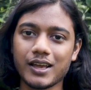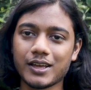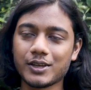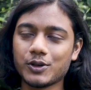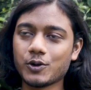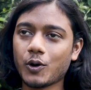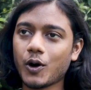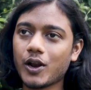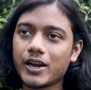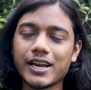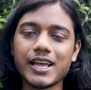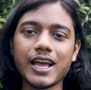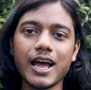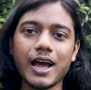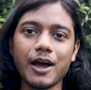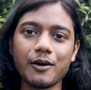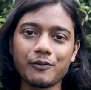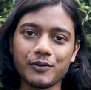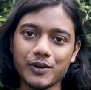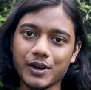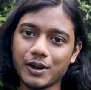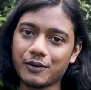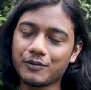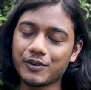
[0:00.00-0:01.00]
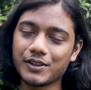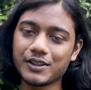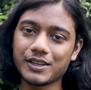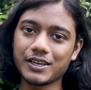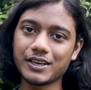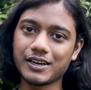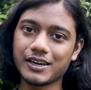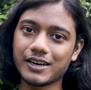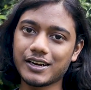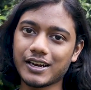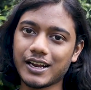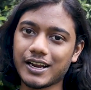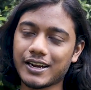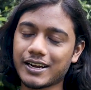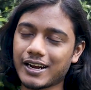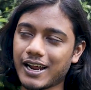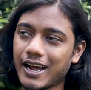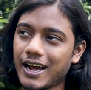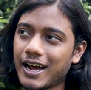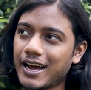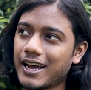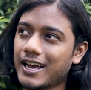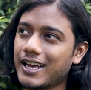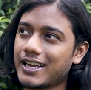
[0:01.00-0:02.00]
You already have enough in the air, and
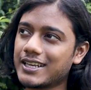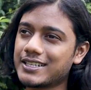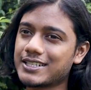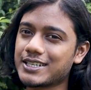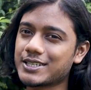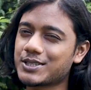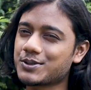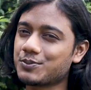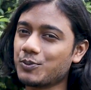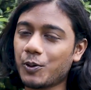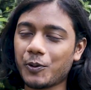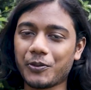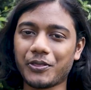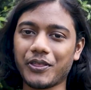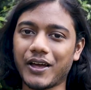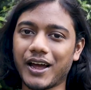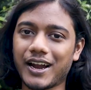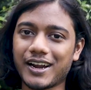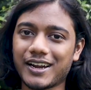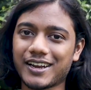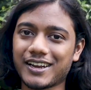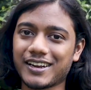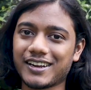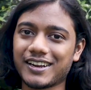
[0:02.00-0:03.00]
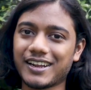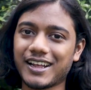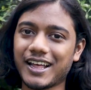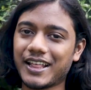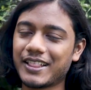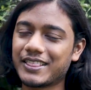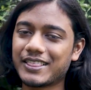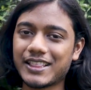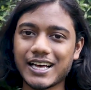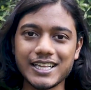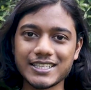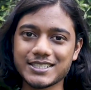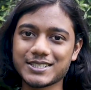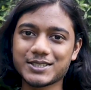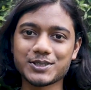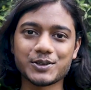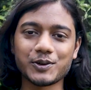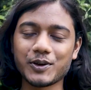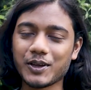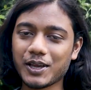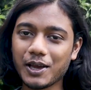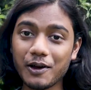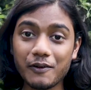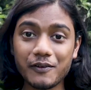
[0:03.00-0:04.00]
I just smoked that. And that's
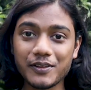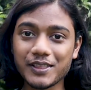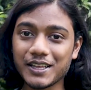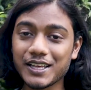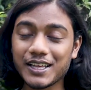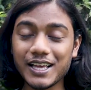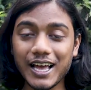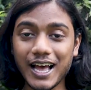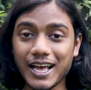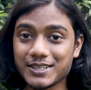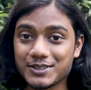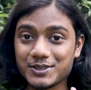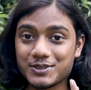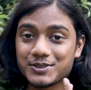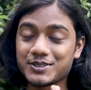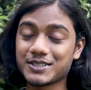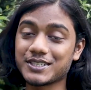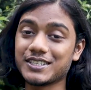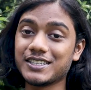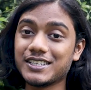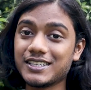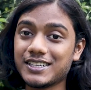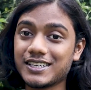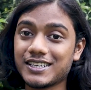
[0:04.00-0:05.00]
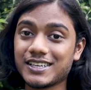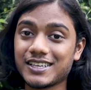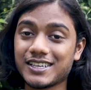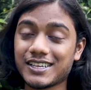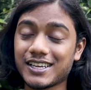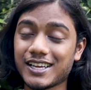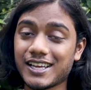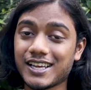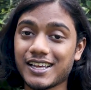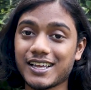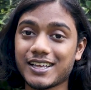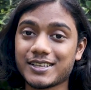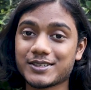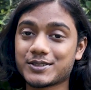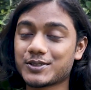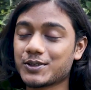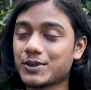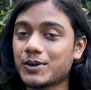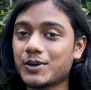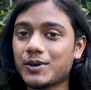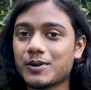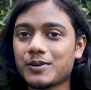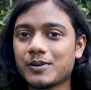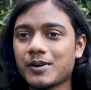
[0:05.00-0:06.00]
doing everything as you see.
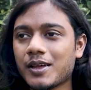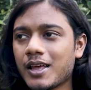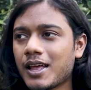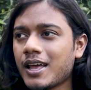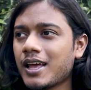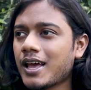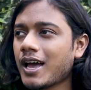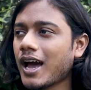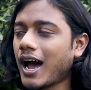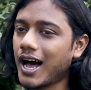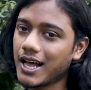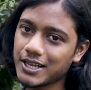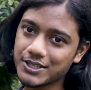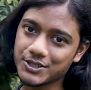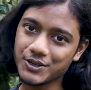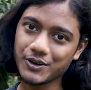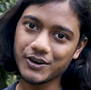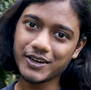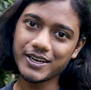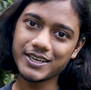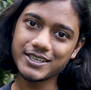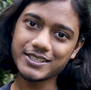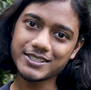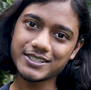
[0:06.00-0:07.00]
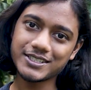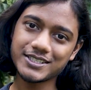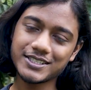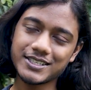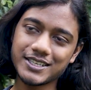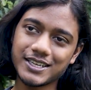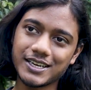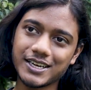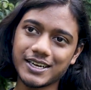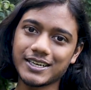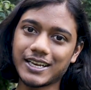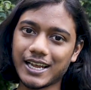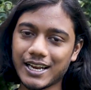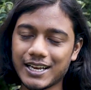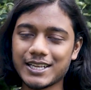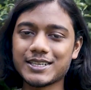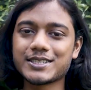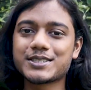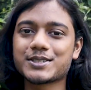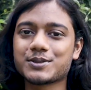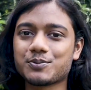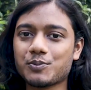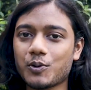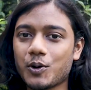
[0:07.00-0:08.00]
So answer is
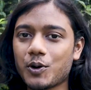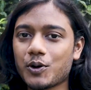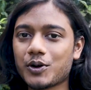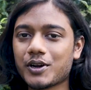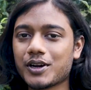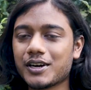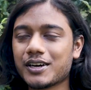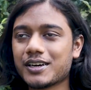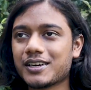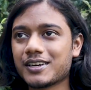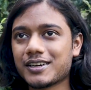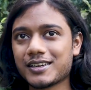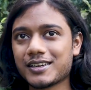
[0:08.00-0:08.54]
Delhi's smoke.